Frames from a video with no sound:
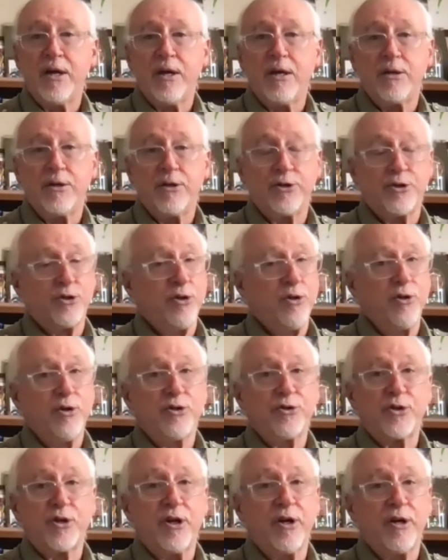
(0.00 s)
the
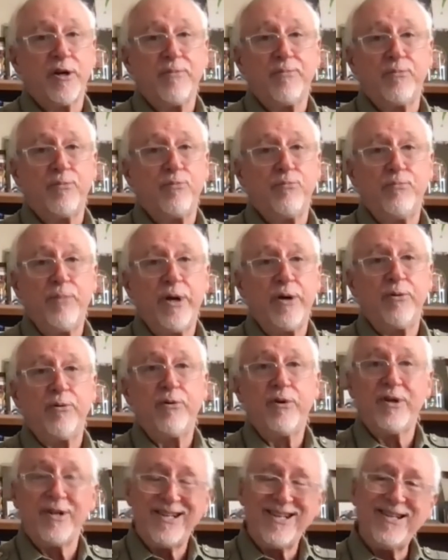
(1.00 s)
student's going to
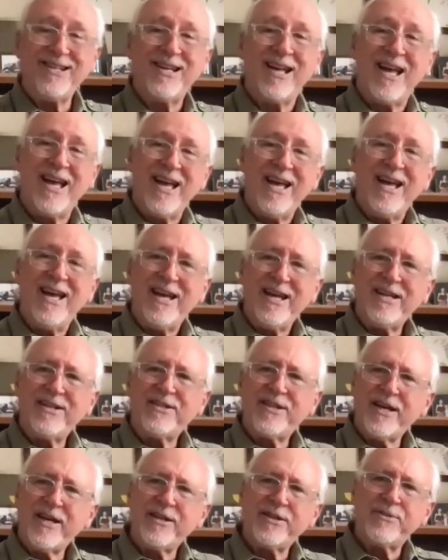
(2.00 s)
be, it
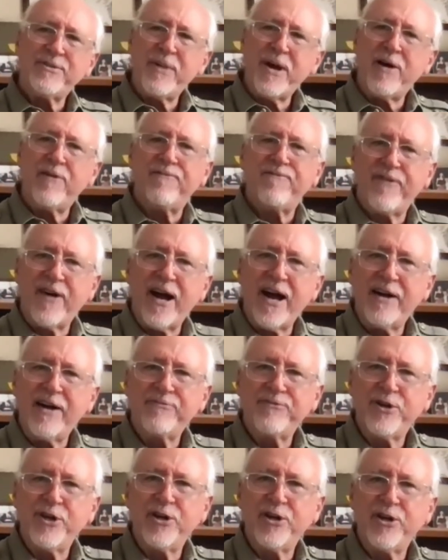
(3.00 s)
takes about
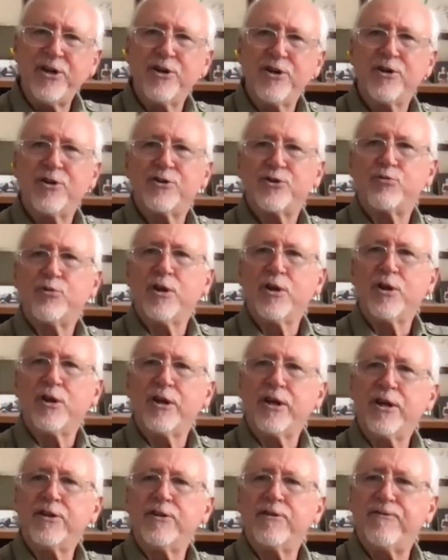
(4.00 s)
five years
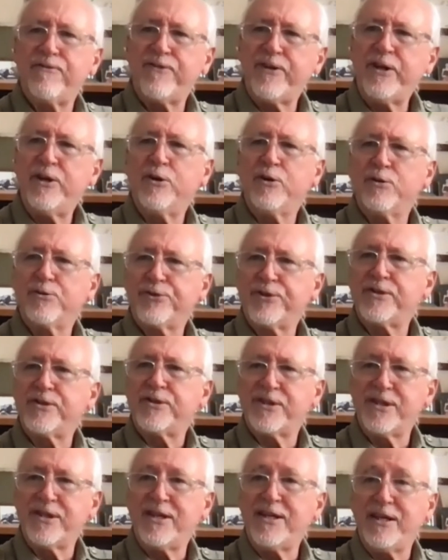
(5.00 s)
really in the field to
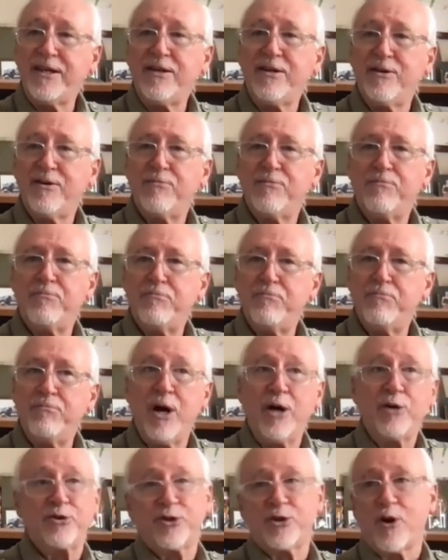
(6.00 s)
see
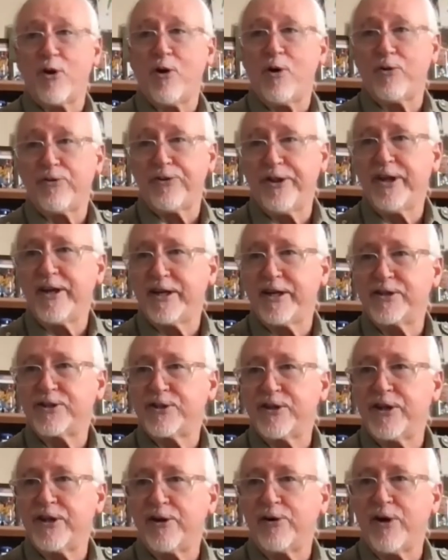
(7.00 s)
most all things
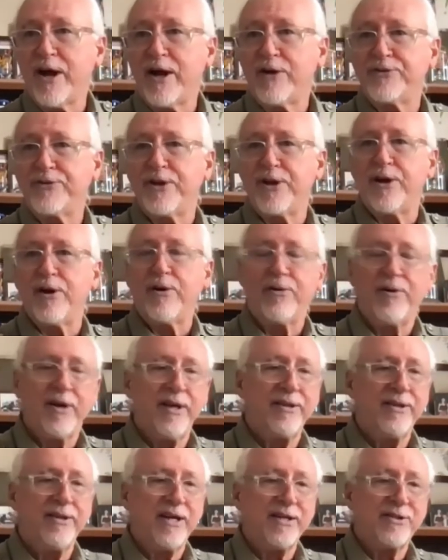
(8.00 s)
that are out there.
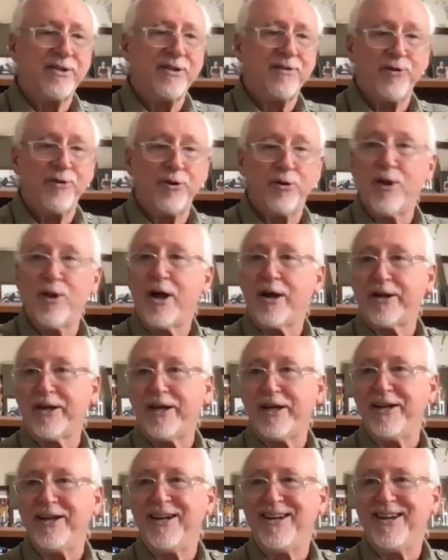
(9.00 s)
And that's if you're lucky.
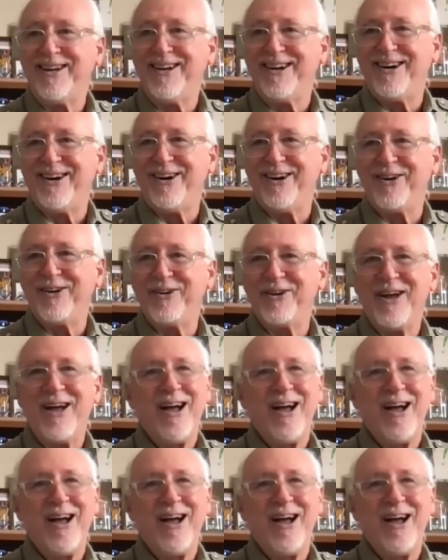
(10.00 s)
Uh,